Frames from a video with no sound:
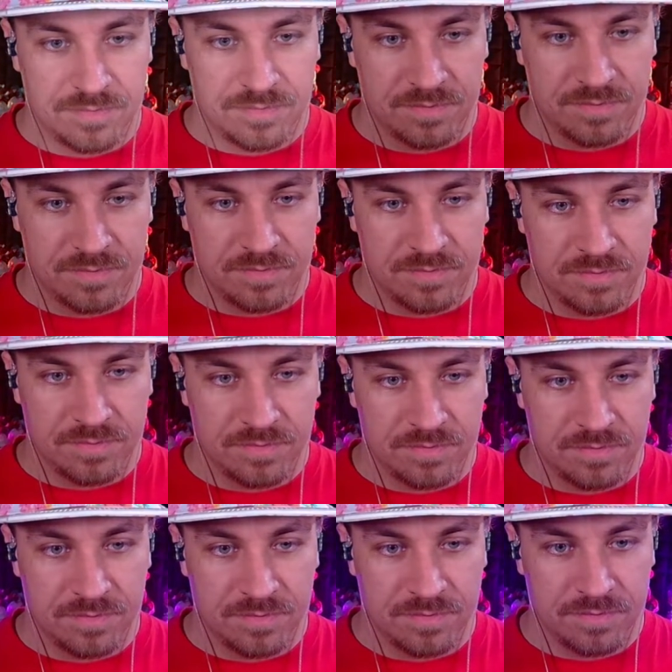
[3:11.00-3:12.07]

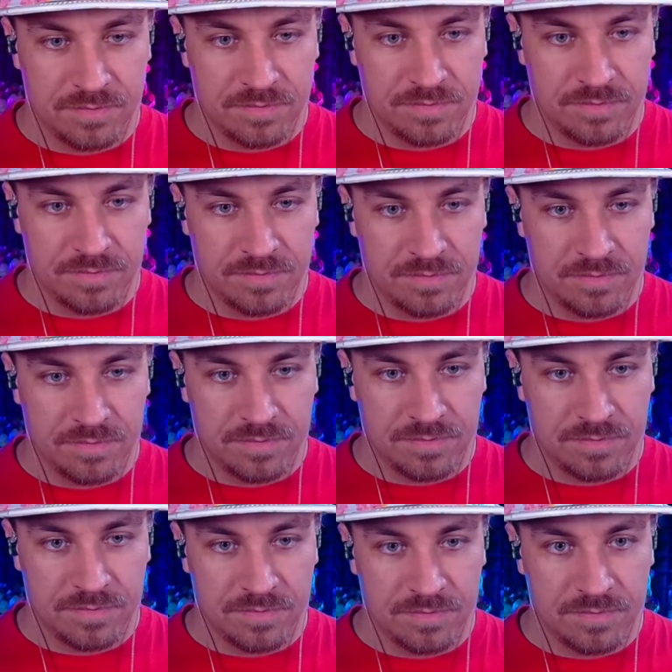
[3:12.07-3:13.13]

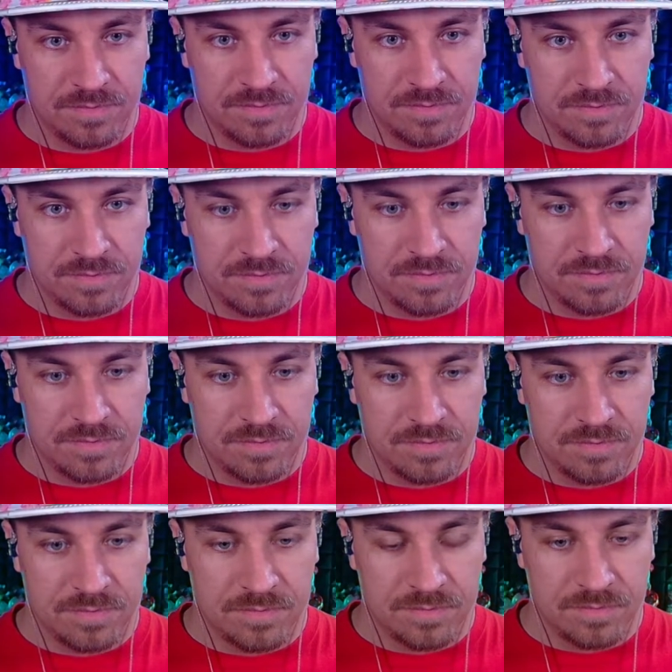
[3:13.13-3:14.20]

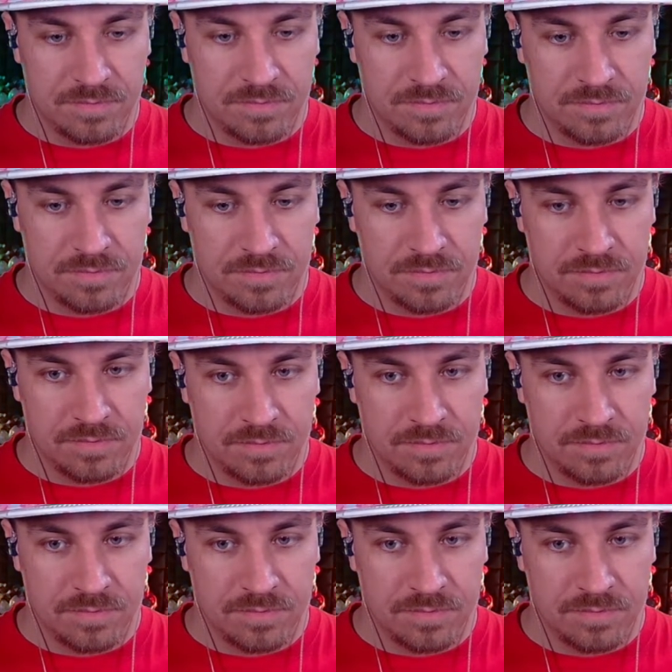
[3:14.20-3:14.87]
Nothing is said.